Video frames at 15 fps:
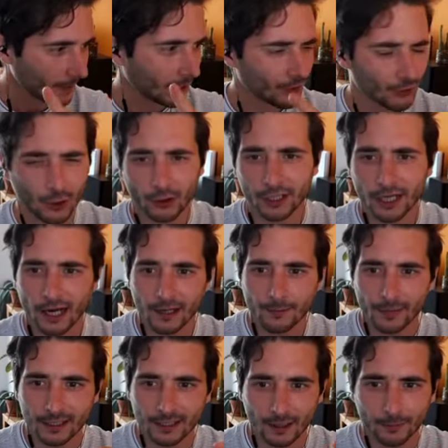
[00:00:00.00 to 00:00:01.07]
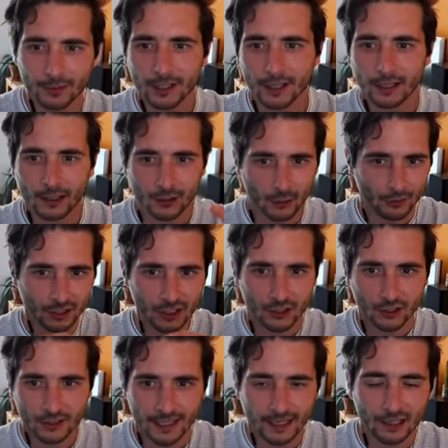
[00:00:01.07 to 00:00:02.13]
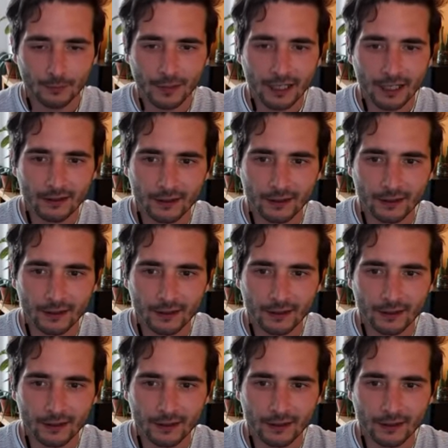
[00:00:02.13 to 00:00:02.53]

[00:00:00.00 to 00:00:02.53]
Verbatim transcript: Sorry, I mixed up. So this second myth